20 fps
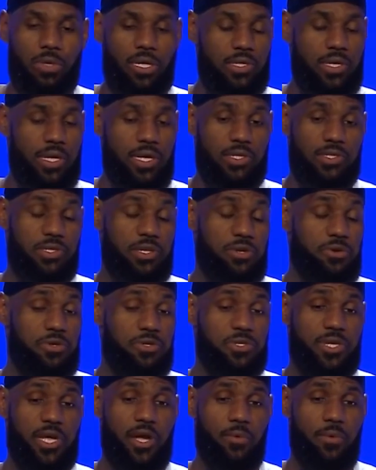it's still
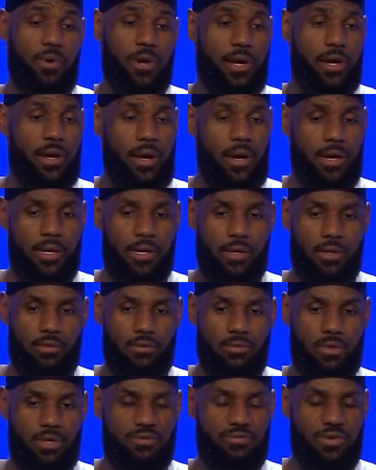the same way. I
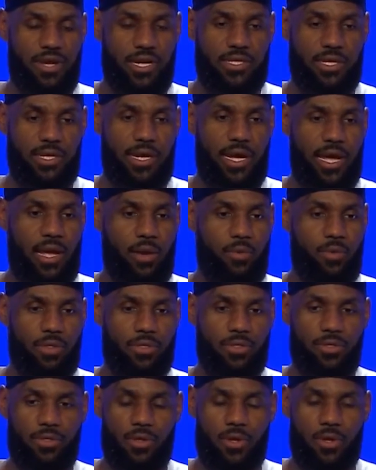can affect the game
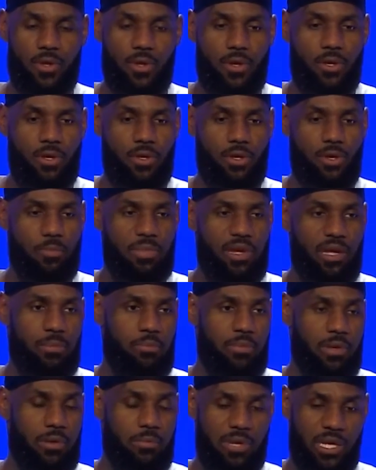with, you know,
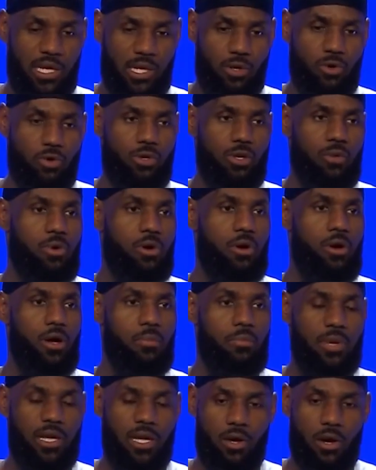being on the
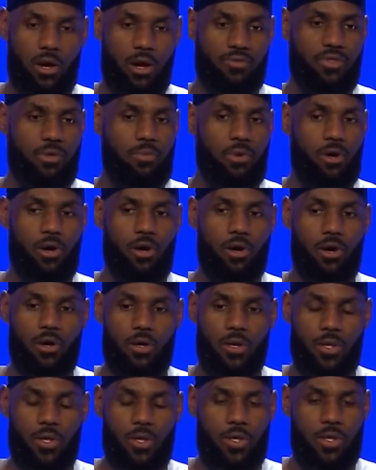ball, being off the
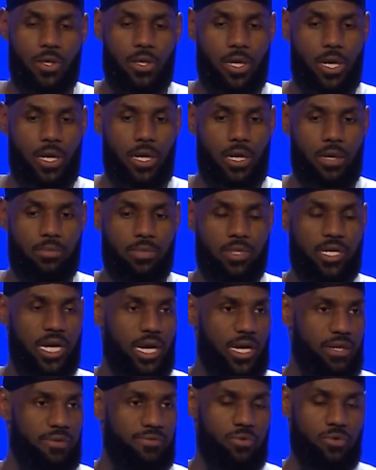ball,
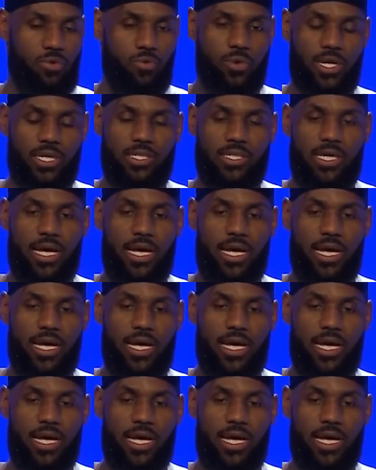cutting from the weak